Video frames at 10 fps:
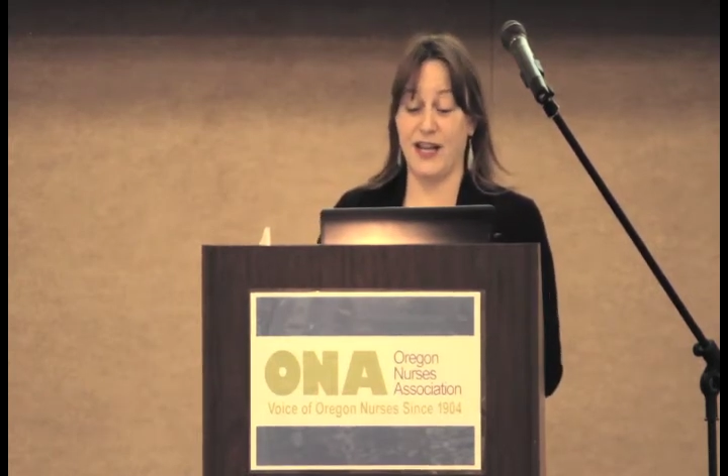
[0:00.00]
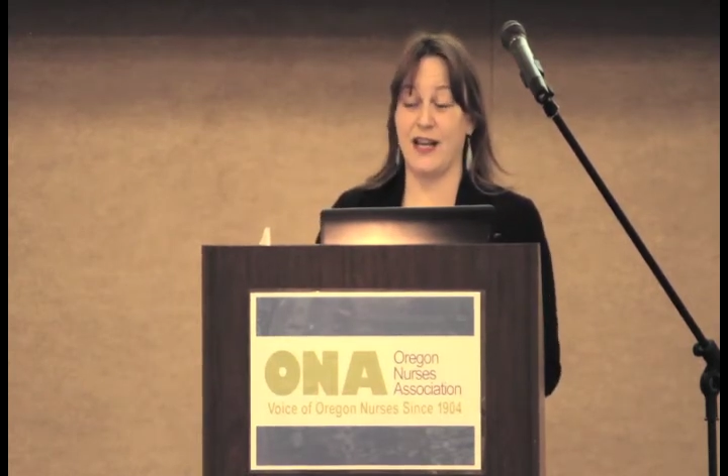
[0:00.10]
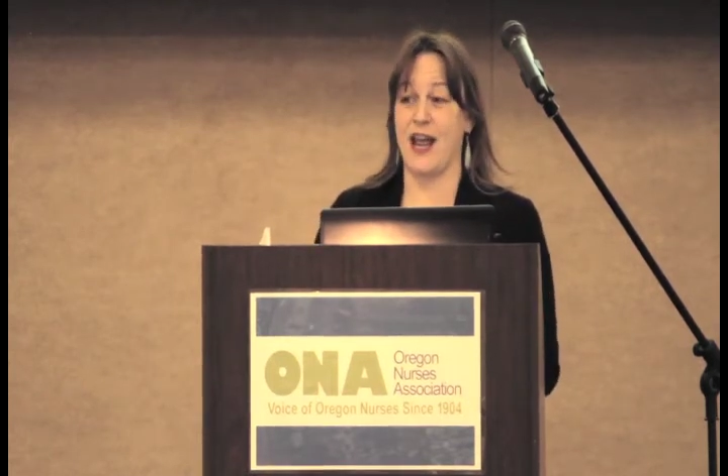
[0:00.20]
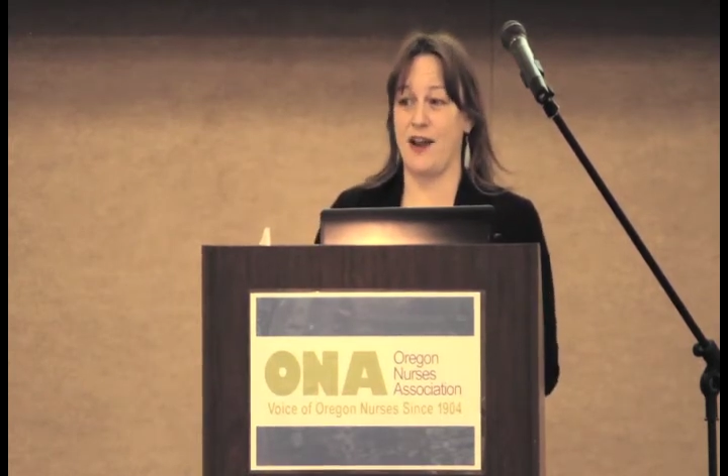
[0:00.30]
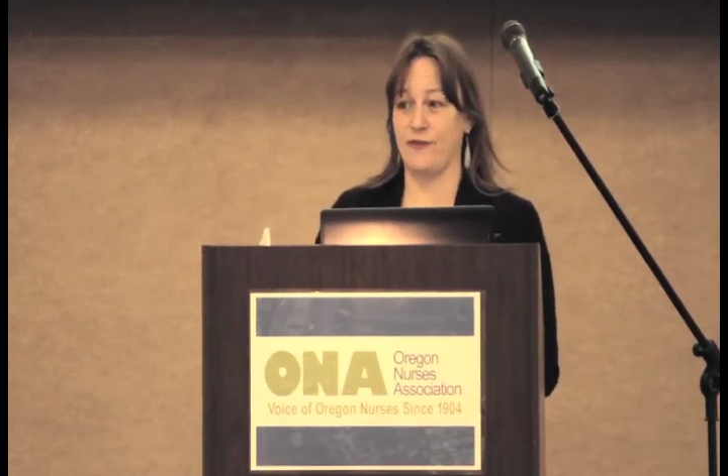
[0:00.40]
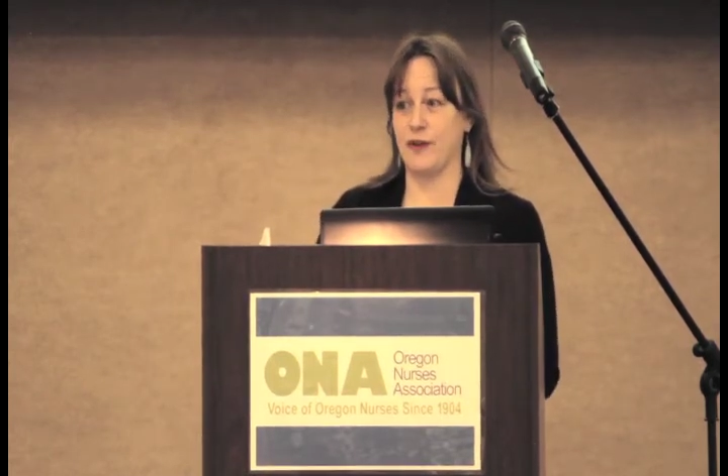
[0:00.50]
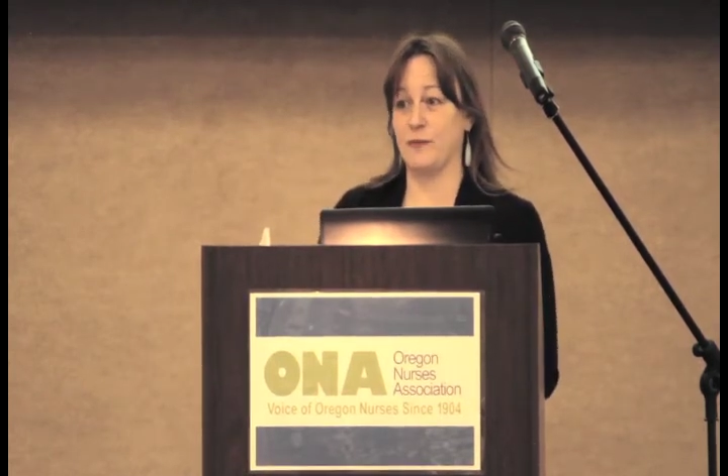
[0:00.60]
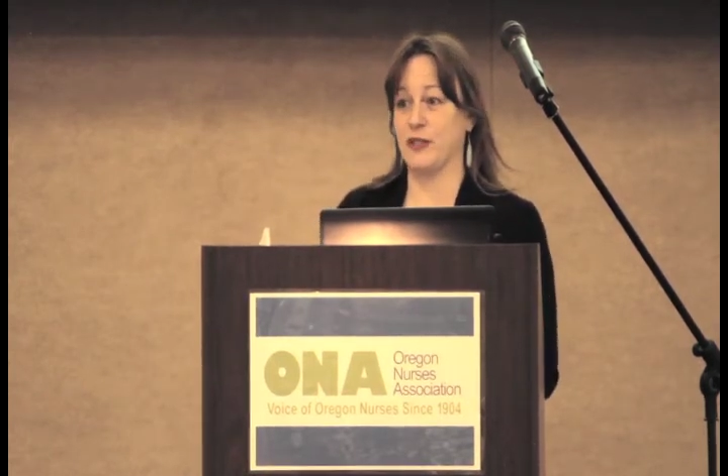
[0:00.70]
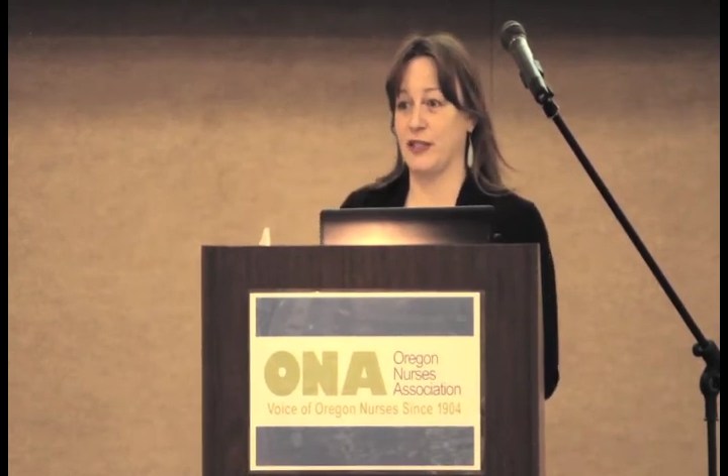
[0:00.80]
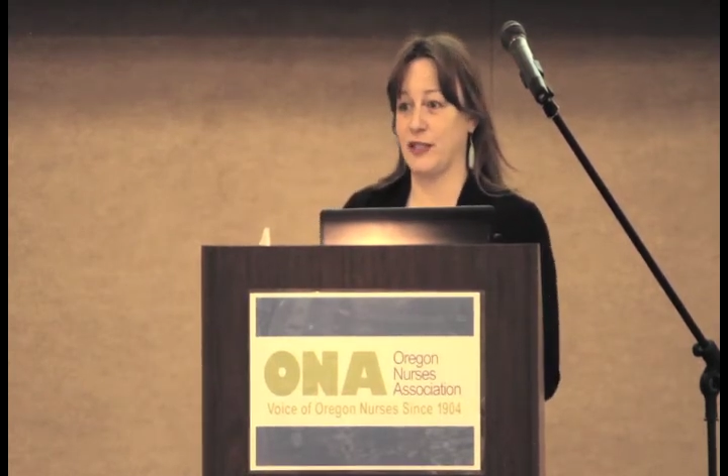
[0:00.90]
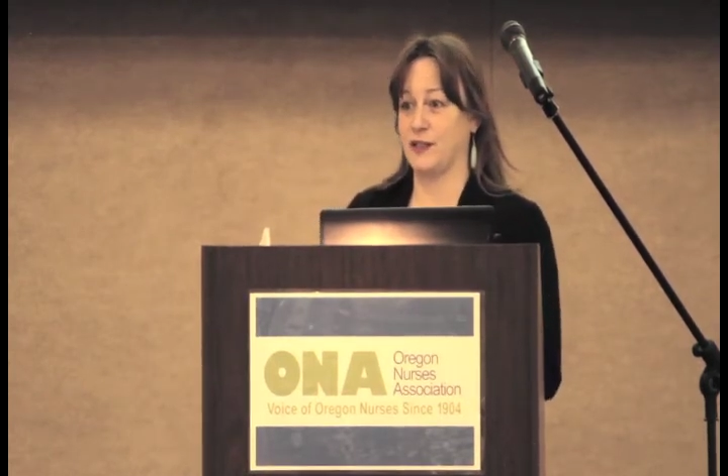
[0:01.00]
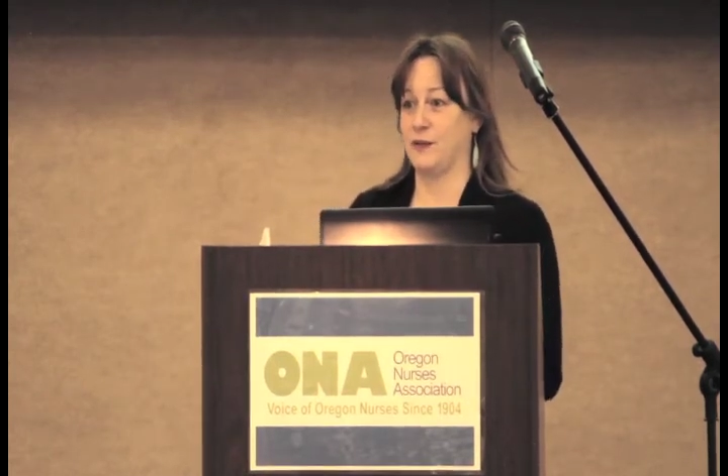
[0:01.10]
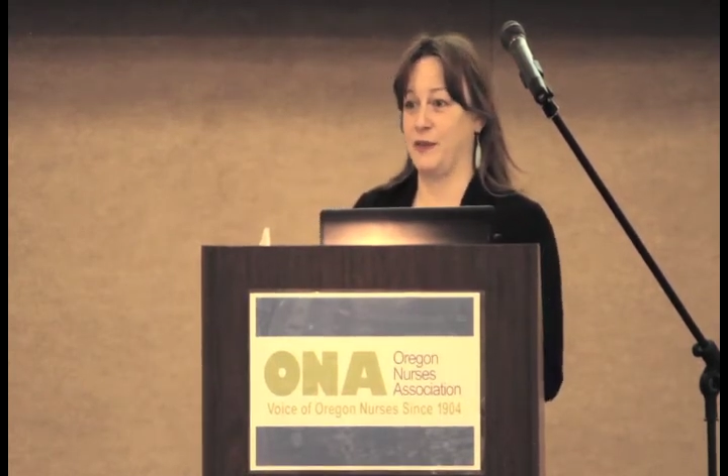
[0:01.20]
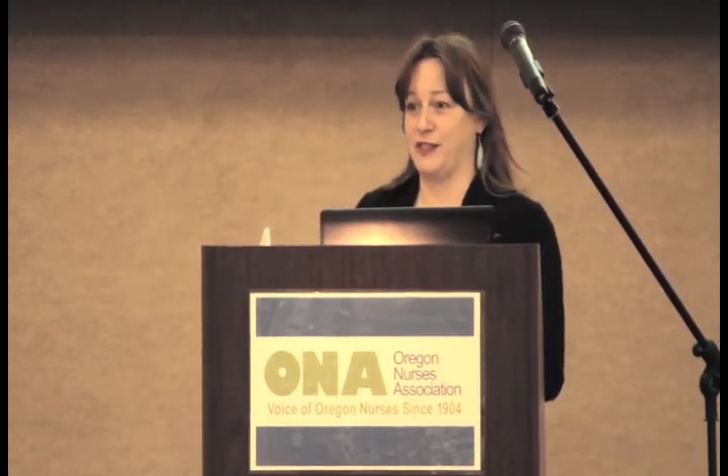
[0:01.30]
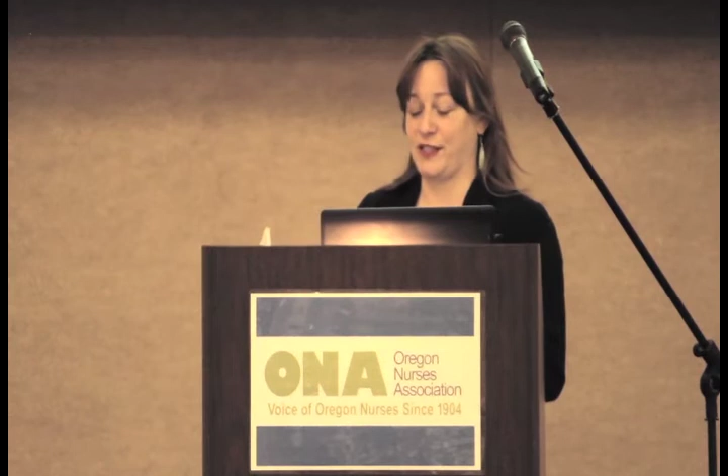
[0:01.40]
and every political
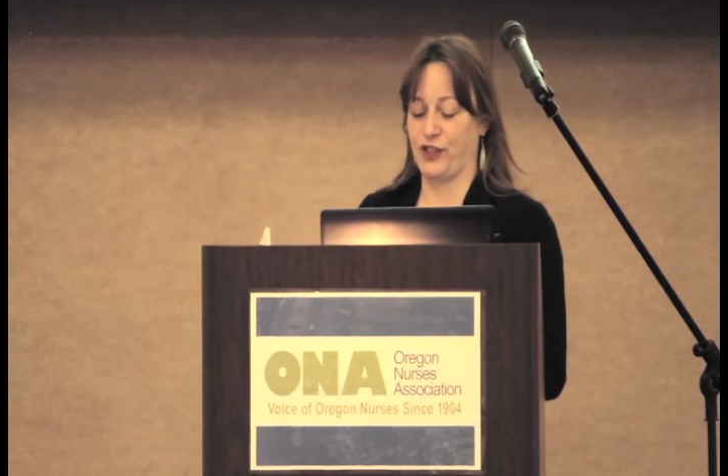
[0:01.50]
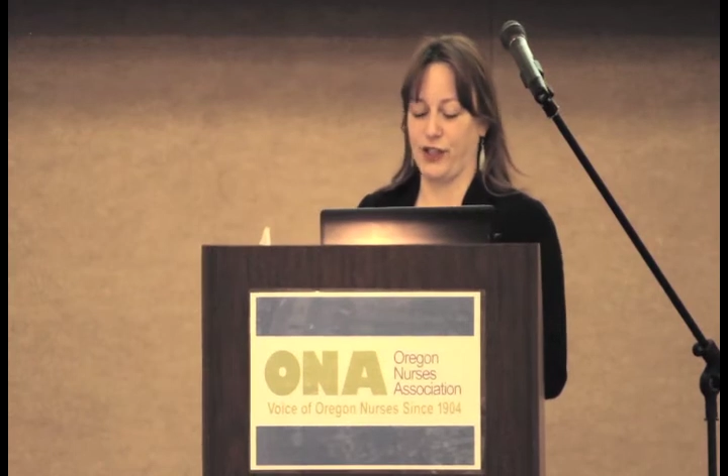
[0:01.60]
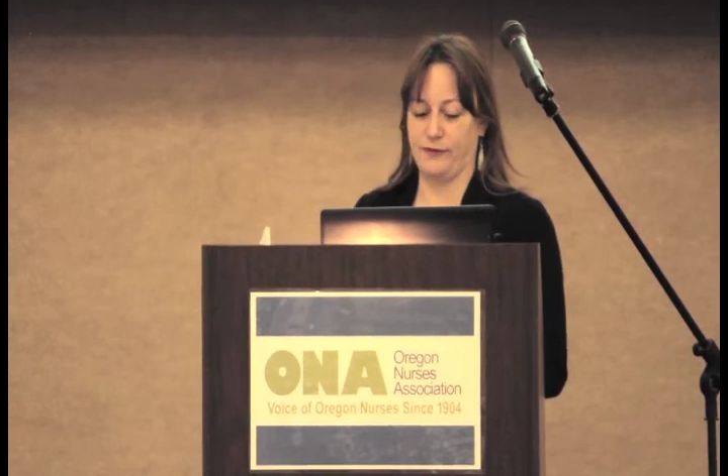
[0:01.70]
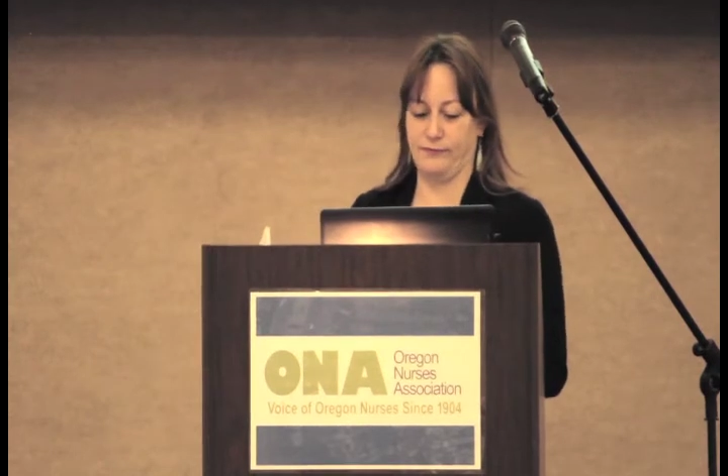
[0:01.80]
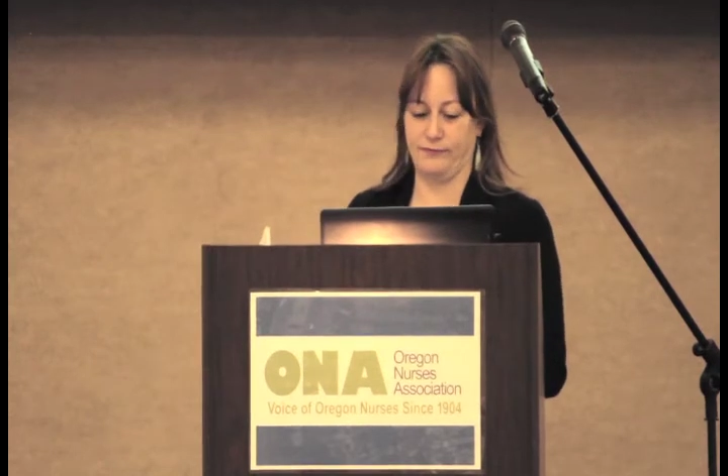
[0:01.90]
position.